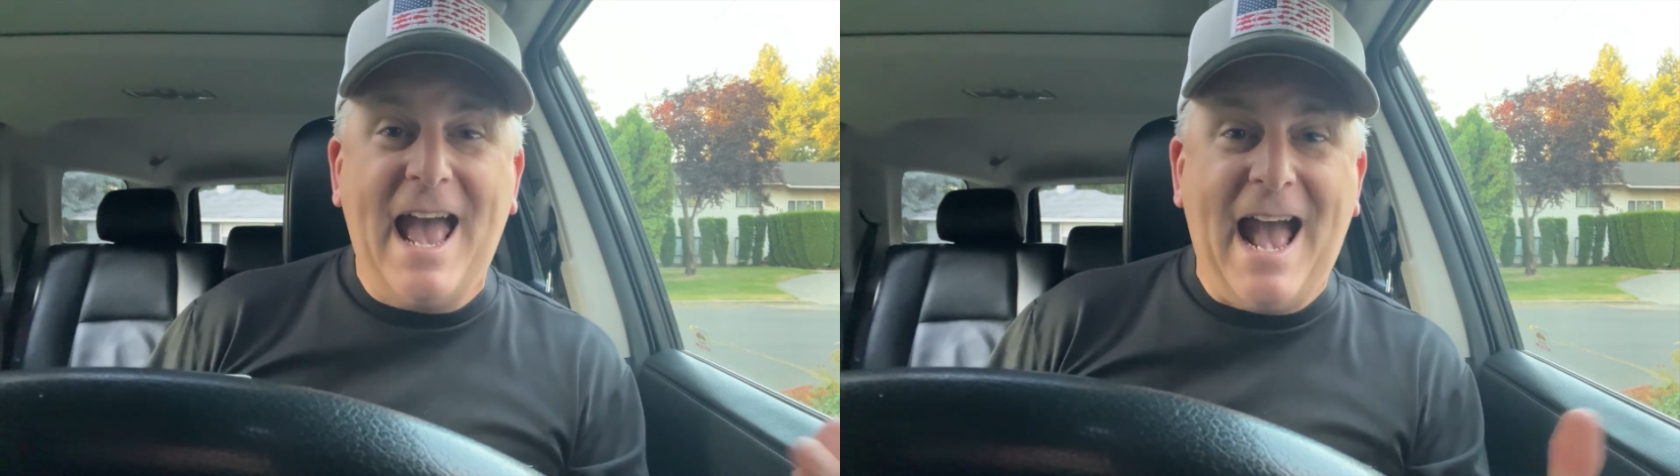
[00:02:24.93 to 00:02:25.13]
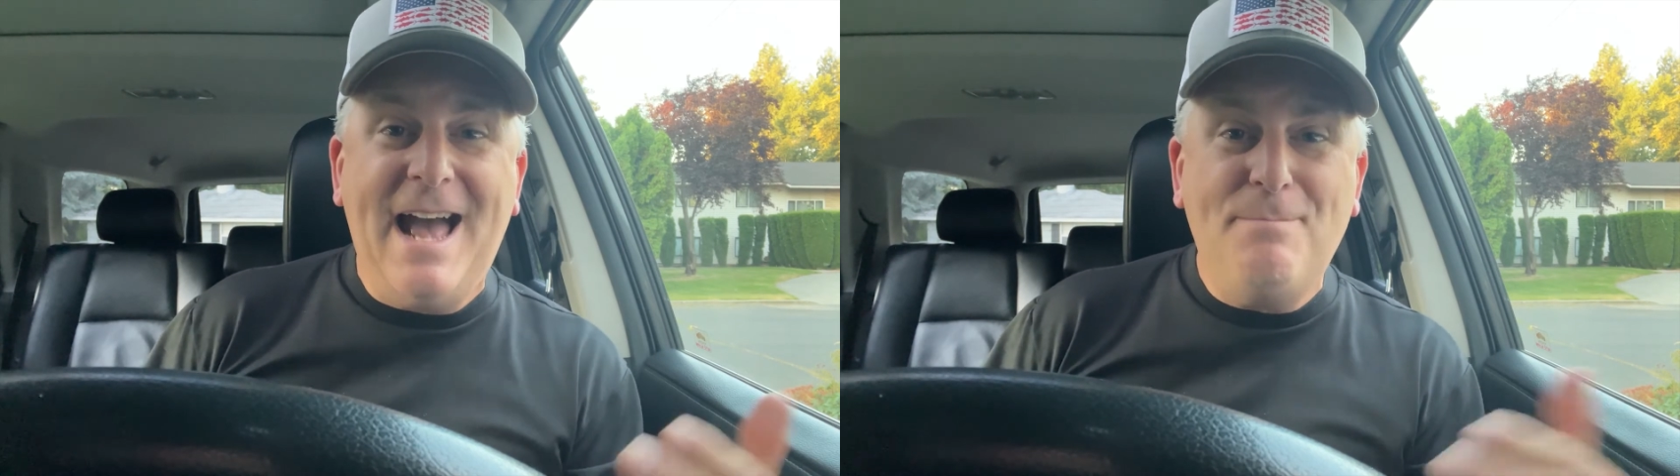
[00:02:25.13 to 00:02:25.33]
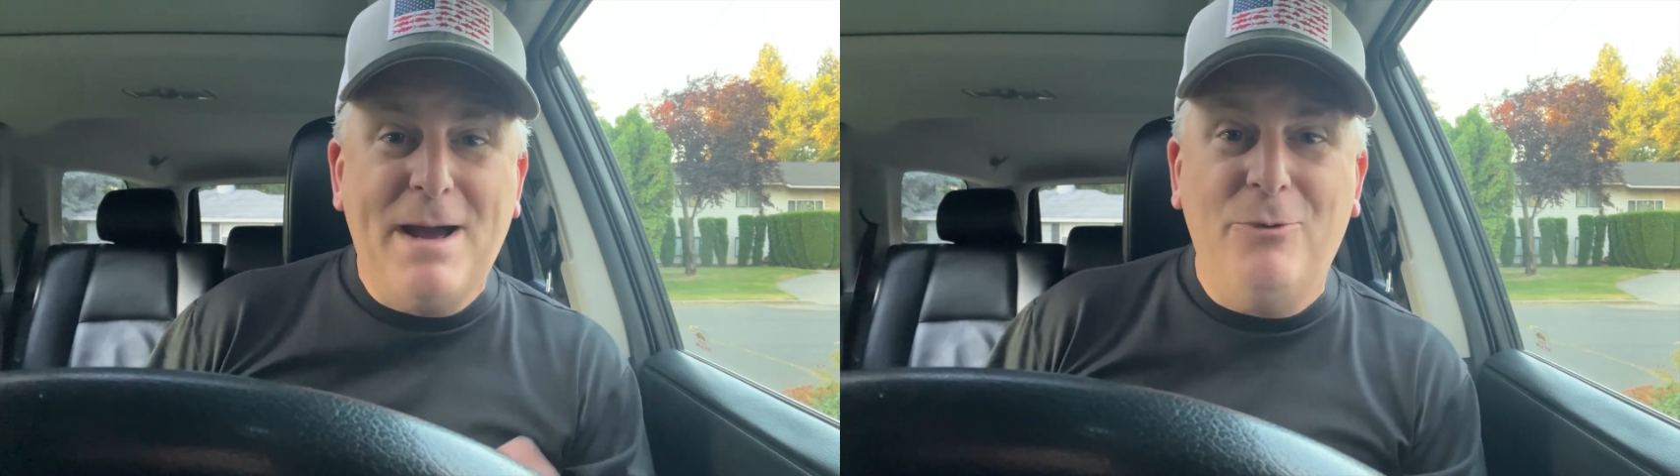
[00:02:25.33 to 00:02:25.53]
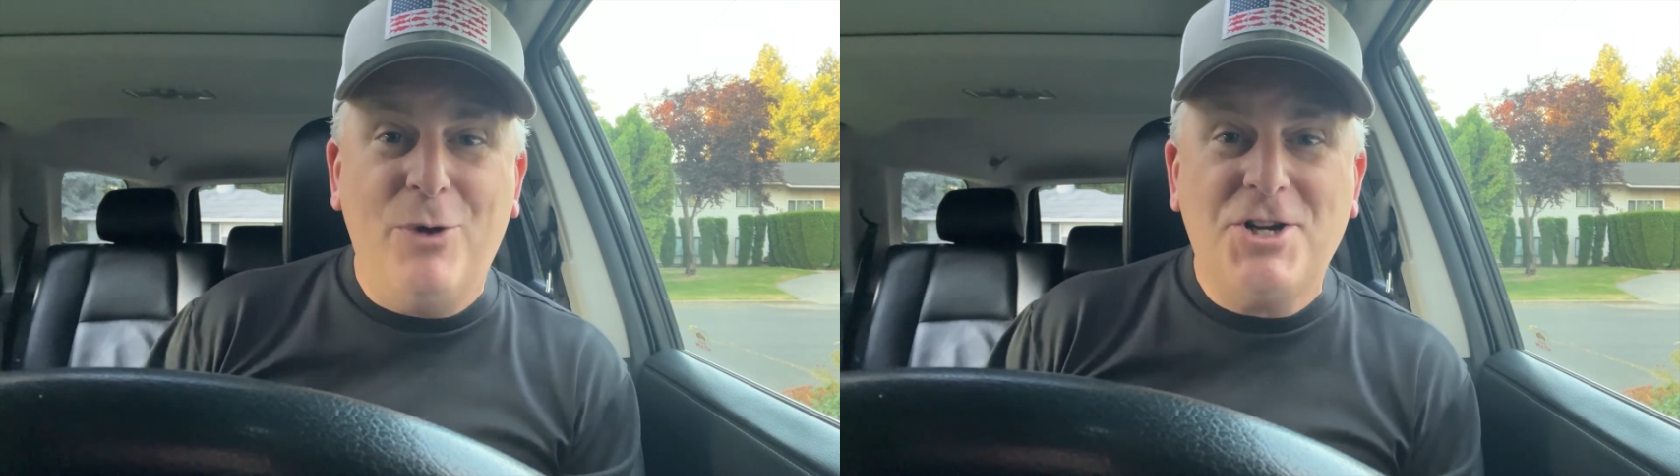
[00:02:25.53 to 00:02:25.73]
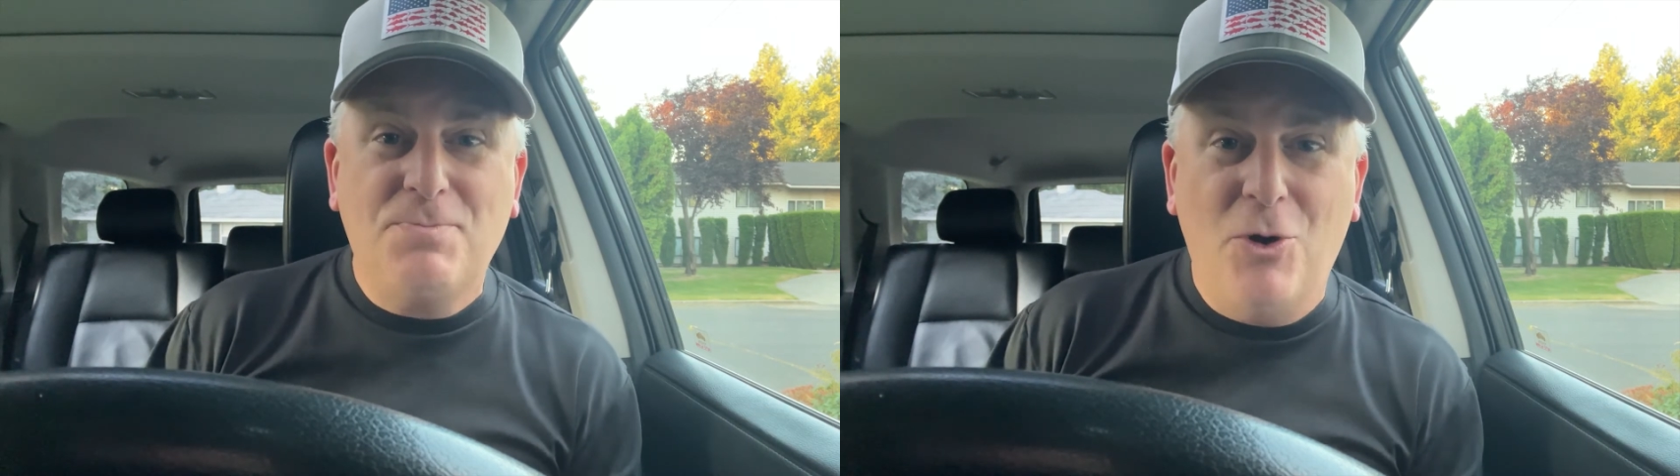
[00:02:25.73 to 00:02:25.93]
at Mount
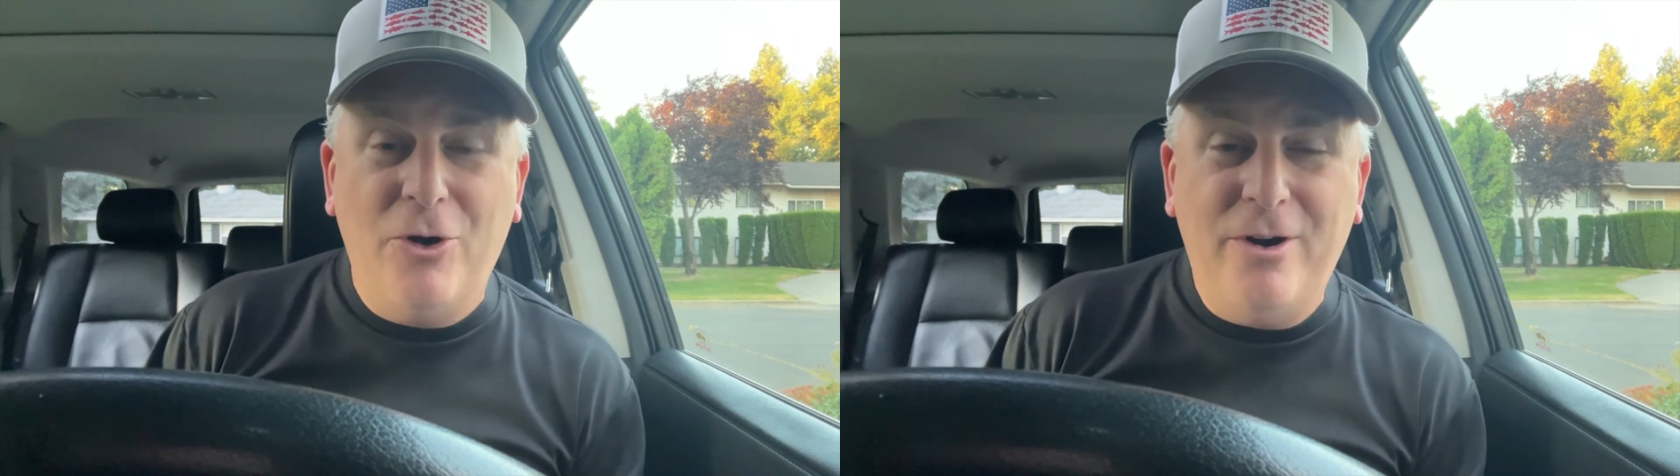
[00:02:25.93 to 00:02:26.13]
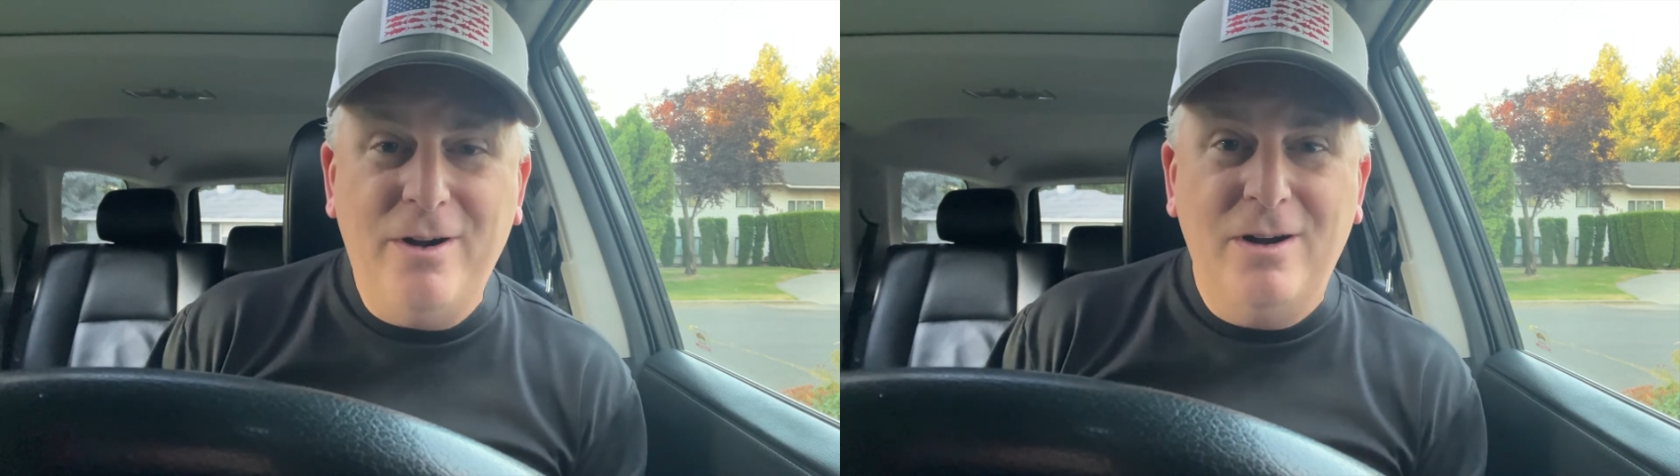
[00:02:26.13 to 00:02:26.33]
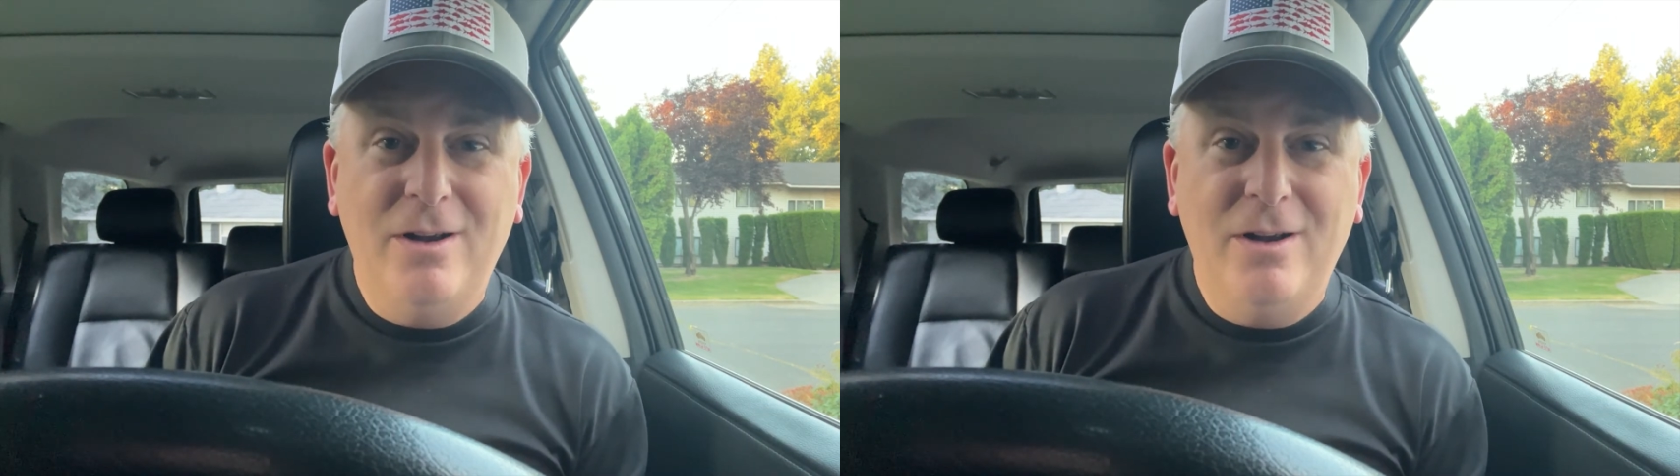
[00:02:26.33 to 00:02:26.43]
Rushmore?